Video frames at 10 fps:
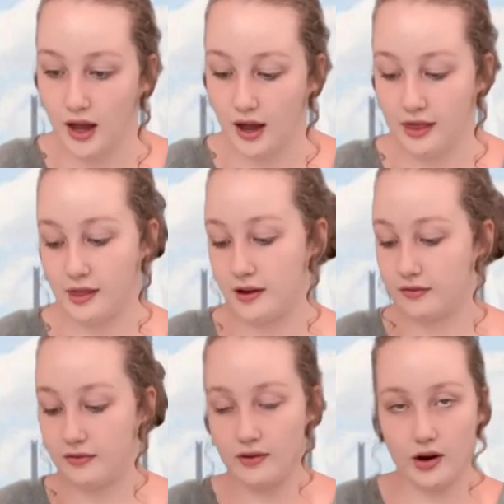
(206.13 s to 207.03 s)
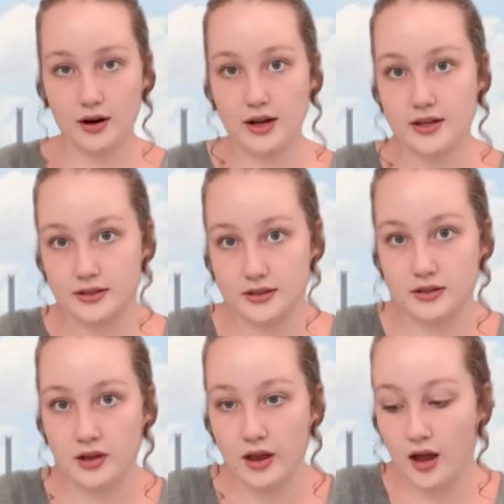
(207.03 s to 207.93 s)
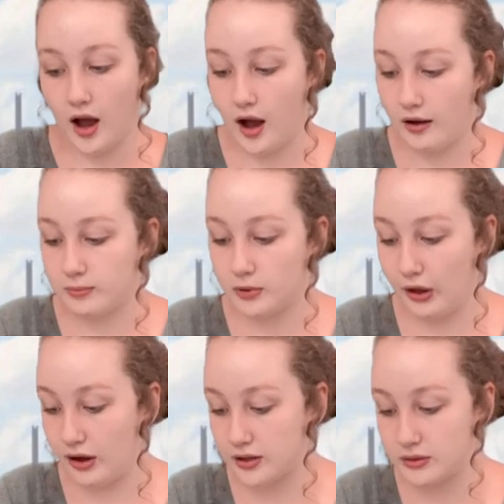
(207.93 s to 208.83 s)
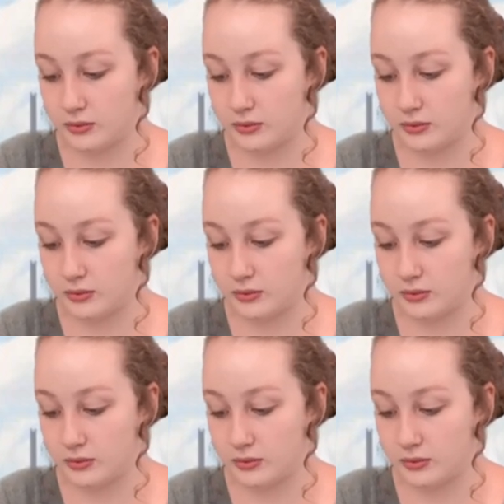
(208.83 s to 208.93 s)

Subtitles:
And then various blocks